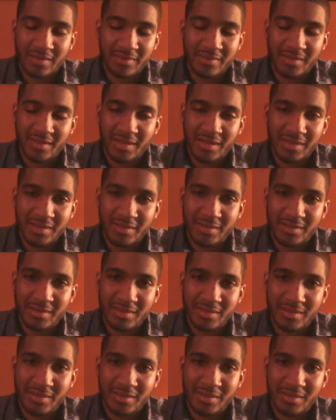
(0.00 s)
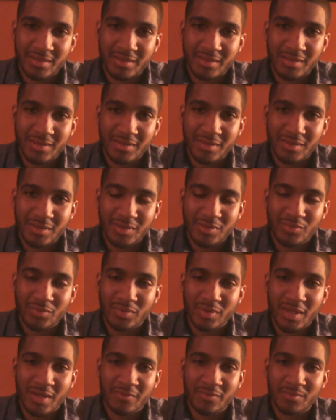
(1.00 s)
that you
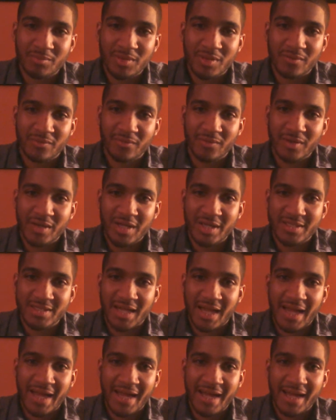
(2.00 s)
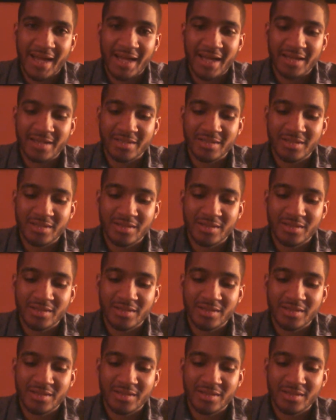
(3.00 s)
will never be afraid to hide